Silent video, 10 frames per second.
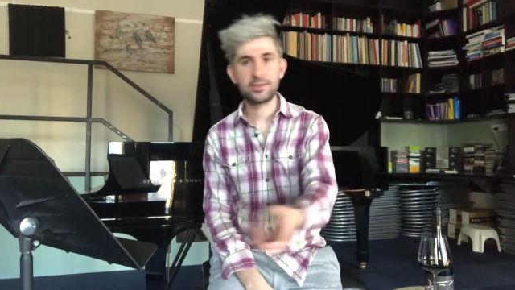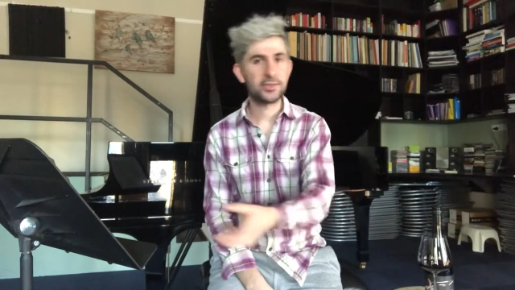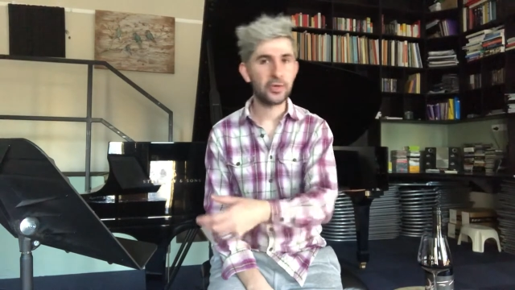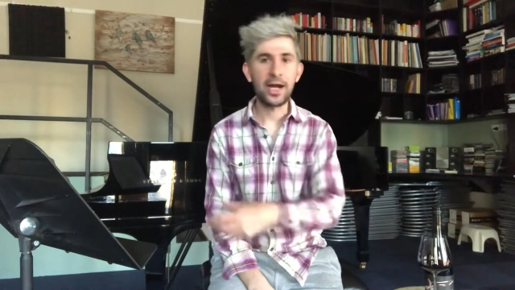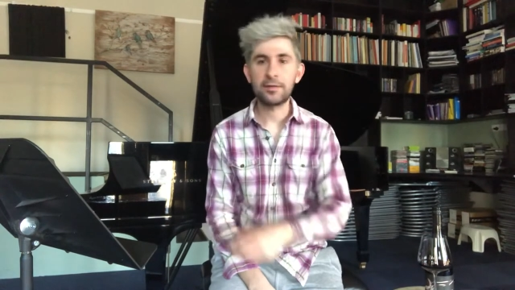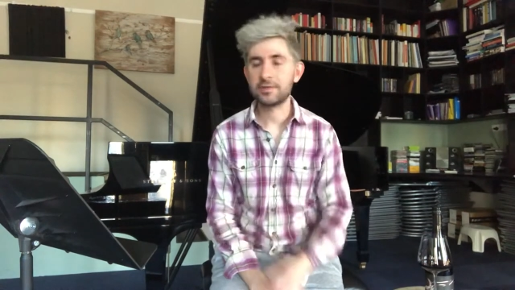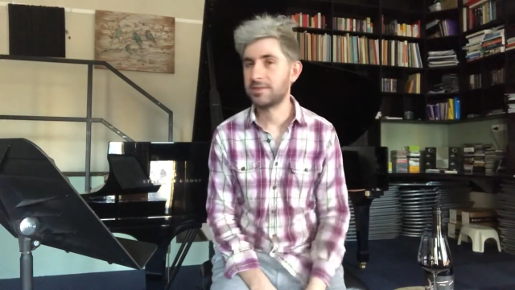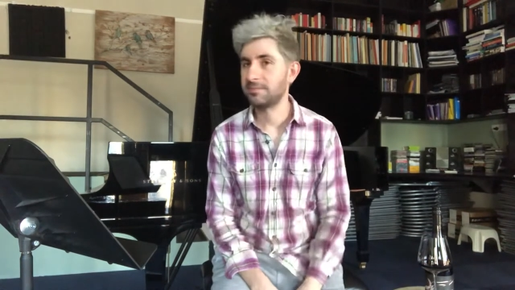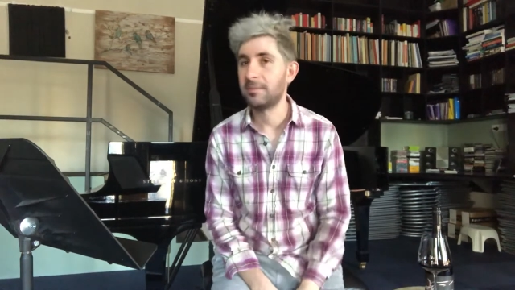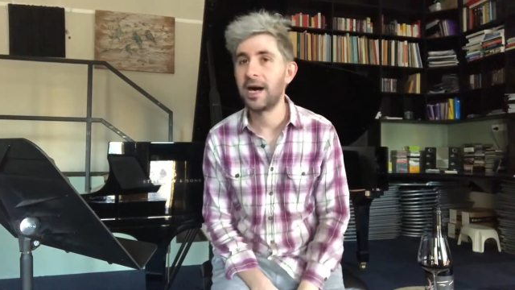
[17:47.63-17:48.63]

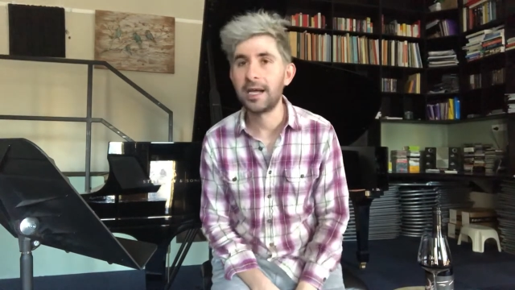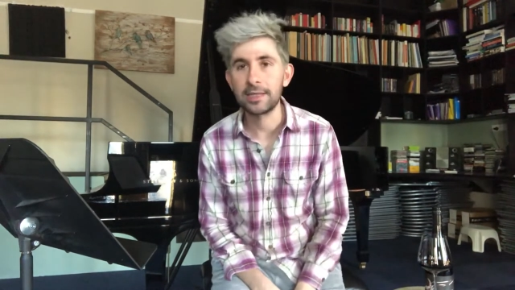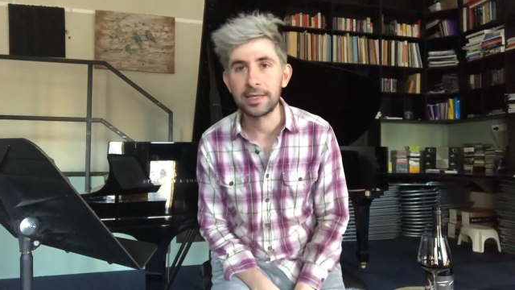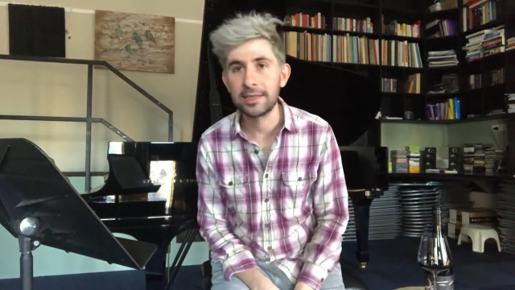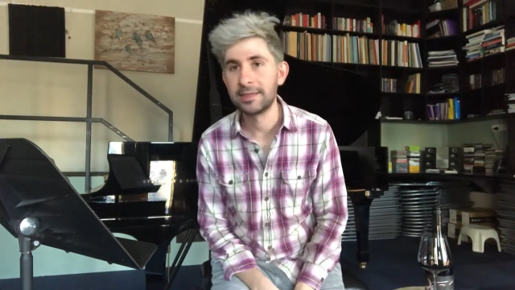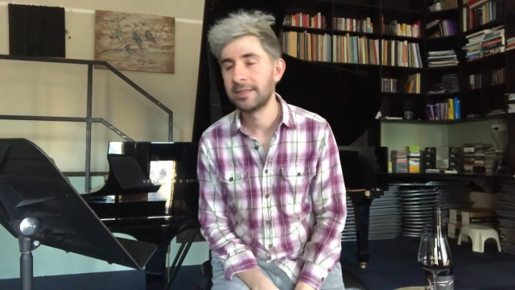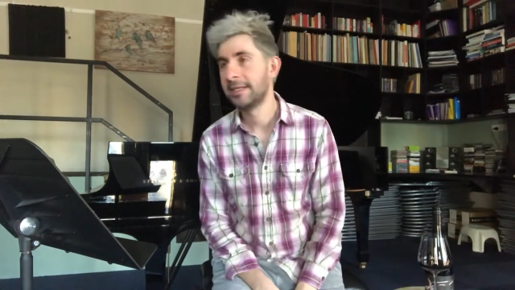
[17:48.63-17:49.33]
Strauss, Mahler,